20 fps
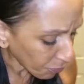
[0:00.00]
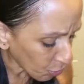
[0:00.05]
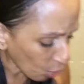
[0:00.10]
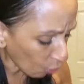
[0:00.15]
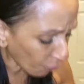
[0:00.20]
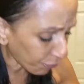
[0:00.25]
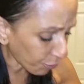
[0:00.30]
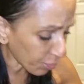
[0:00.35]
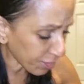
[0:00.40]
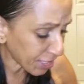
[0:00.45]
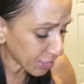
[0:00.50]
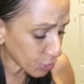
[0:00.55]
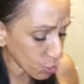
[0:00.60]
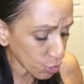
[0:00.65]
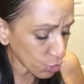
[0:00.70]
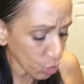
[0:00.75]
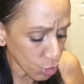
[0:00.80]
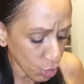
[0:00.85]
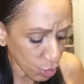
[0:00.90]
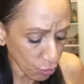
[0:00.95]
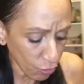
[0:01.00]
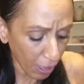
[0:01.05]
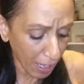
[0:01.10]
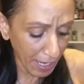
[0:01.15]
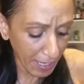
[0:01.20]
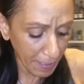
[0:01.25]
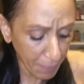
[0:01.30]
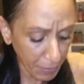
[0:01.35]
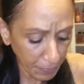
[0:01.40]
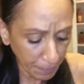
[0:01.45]
Don't forget to
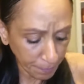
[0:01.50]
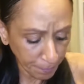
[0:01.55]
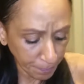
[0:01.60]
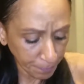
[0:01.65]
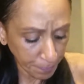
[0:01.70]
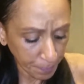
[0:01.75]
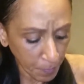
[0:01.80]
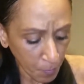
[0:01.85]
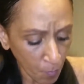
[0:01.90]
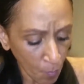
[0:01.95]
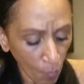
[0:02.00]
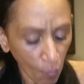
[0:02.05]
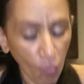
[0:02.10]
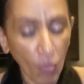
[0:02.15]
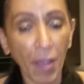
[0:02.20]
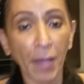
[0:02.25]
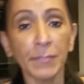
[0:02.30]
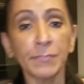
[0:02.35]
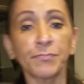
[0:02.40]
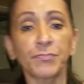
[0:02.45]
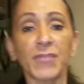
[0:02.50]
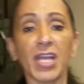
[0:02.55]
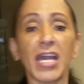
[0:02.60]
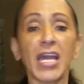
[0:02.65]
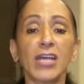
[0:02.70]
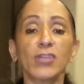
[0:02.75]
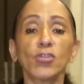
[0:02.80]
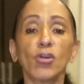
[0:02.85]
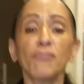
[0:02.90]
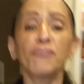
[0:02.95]
subscribe.
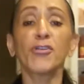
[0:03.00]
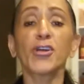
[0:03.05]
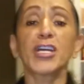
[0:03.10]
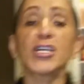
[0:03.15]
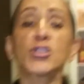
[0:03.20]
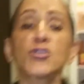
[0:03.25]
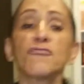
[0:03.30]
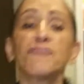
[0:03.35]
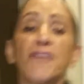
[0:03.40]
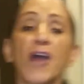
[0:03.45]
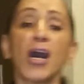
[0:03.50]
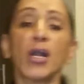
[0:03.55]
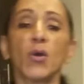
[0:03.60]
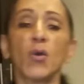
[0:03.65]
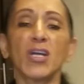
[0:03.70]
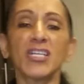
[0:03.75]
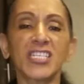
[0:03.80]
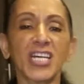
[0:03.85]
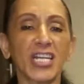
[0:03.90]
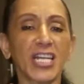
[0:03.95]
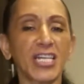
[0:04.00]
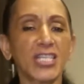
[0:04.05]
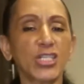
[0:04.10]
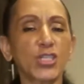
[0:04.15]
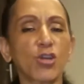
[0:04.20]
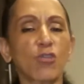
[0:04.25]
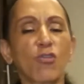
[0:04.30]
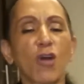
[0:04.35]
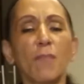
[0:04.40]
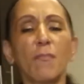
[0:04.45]
And don't forget to follow us on
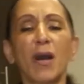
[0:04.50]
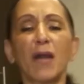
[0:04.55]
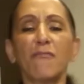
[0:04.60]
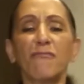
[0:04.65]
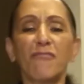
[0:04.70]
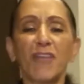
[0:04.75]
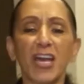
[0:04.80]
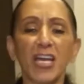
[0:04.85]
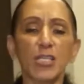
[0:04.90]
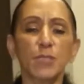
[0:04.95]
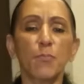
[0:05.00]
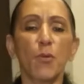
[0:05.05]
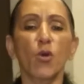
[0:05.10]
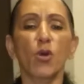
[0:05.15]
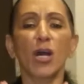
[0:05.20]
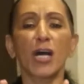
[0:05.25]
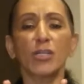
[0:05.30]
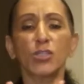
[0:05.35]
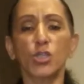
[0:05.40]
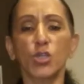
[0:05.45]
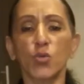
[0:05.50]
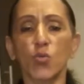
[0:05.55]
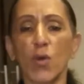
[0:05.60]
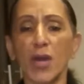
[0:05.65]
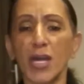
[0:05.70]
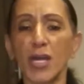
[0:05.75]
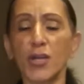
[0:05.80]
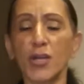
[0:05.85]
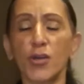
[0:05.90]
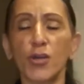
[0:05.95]
Instagram, on Facebook, on
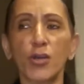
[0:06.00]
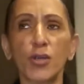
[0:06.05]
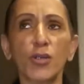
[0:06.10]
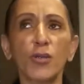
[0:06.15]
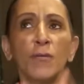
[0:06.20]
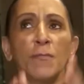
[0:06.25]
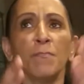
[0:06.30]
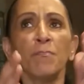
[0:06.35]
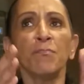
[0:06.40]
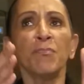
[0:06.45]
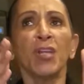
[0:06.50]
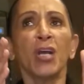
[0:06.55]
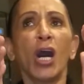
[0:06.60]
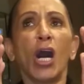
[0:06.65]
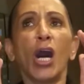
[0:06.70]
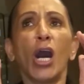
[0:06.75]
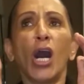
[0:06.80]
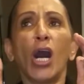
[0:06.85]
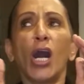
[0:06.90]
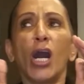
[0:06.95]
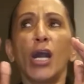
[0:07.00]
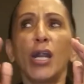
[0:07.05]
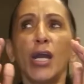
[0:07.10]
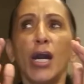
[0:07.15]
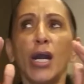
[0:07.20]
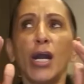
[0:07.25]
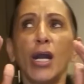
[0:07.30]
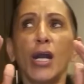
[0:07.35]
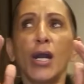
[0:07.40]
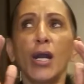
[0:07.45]
Twitter, on
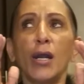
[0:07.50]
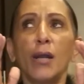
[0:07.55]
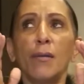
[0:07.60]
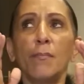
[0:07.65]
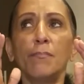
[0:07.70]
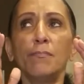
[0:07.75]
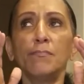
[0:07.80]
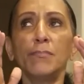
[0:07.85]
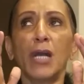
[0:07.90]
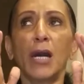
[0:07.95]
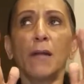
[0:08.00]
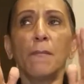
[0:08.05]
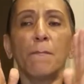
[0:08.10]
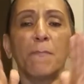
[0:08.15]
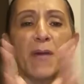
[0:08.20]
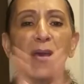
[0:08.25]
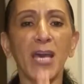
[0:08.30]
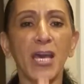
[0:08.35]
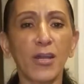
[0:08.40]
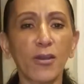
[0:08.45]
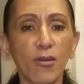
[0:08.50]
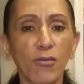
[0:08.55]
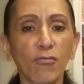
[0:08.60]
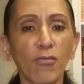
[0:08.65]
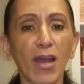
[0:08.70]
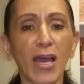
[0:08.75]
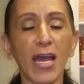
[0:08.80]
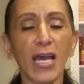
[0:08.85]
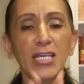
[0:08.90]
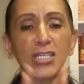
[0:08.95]
um, on
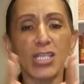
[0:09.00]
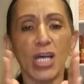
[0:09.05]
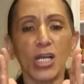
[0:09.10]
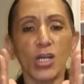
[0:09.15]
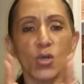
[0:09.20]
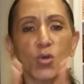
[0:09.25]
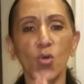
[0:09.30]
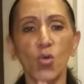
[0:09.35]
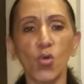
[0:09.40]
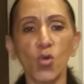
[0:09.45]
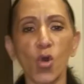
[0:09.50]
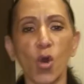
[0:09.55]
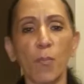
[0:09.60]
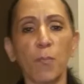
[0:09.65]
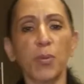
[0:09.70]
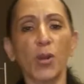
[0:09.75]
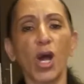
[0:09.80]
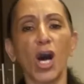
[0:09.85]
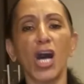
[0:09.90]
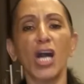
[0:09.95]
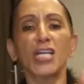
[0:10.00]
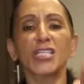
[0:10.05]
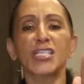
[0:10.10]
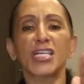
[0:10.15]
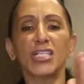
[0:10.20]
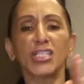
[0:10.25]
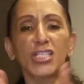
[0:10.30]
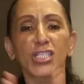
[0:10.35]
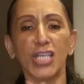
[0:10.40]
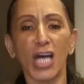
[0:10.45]
Pinterest, Tumblr, on Plus,
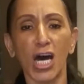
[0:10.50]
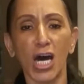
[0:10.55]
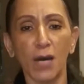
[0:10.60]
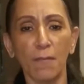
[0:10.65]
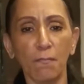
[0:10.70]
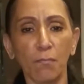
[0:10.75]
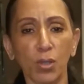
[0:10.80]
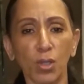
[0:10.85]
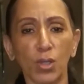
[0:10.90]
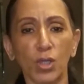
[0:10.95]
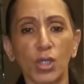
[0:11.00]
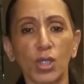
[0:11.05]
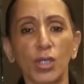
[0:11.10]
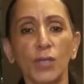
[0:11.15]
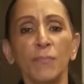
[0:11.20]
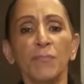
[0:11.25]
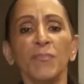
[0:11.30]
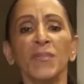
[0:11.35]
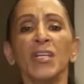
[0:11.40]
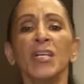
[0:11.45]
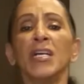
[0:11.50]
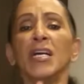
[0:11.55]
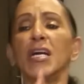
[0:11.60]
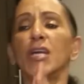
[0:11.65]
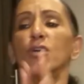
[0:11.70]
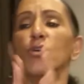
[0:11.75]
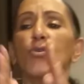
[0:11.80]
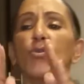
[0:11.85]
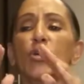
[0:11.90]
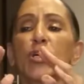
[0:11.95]
on Tumblr.
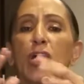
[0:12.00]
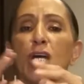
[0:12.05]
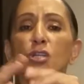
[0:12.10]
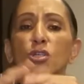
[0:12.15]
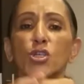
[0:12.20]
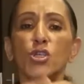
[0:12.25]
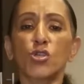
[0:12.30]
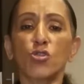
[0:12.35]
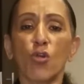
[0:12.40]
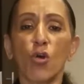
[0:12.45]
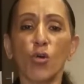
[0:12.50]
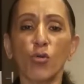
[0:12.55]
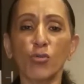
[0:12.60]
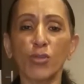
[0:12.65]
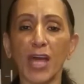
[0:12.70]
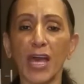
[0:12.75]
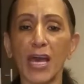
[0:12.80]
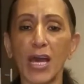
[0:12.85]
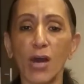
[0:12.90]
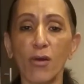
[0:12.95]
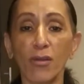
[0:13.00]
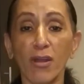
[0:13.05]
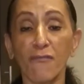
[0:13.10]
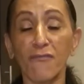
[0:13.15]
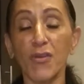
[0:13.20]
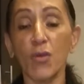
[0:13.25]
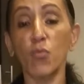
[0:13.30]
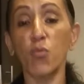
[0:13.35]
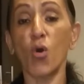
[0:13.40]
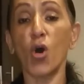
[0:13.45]
You can stroll down
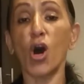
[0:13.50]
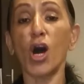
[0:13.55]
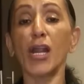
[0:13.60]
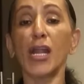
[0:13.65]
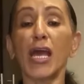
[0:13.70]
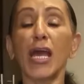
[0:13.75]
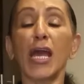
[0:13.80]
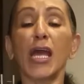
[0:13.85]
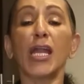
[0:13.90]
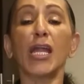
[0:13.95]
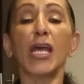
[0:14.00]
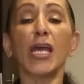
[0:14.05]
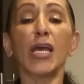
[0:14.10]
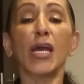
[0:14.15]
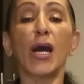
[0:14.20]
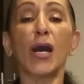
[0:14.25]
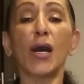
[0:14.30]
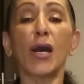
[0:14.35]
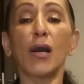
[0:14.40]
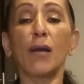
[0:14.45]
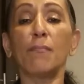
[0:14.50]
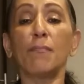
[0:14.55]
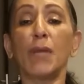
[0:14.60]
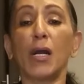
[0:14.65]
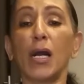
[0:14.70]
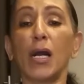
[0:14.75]
if you want any um,